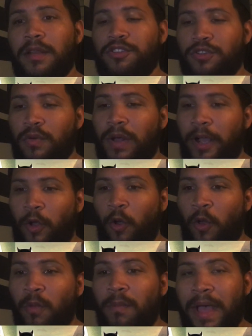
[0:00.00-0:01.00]
They show an
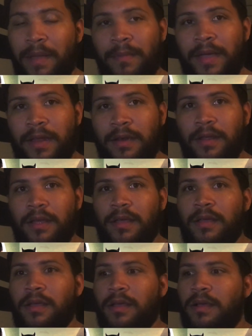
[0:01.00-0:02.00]
old Batman.
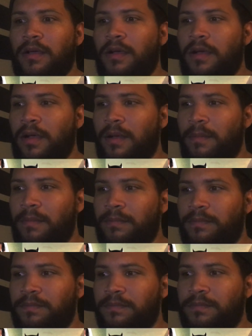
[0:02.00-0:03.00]

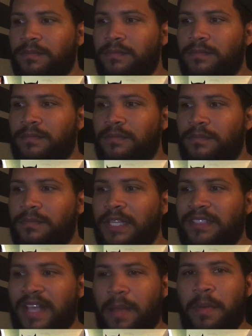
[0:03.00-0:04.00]
Um,
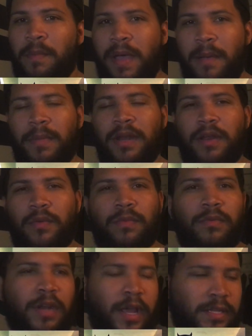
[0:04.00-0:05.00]
the type of Batman
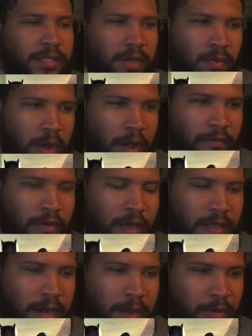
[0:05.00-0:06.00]
that, that is in, I
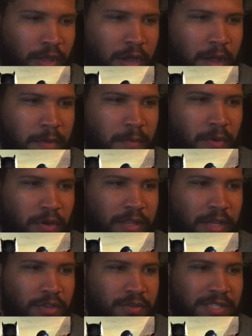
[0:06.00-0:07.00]
forgot the name of the comic book
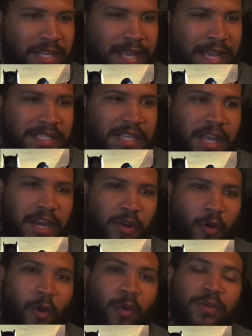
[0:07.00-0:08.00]
that you see that he's getting
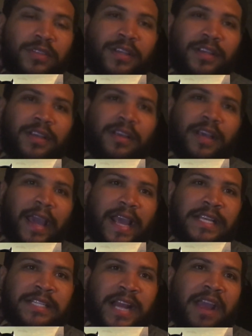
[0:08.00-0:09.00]
old and
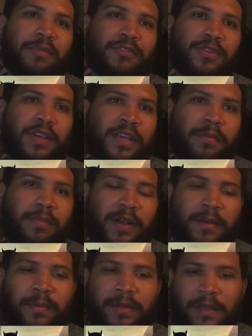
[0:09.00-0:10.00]
he's not able to keep
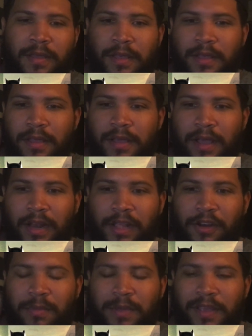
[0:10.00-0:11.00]
up a
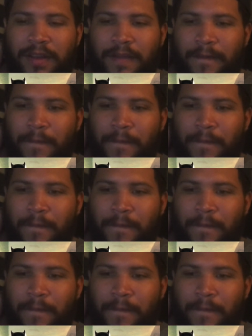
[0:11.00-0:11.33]
little bit.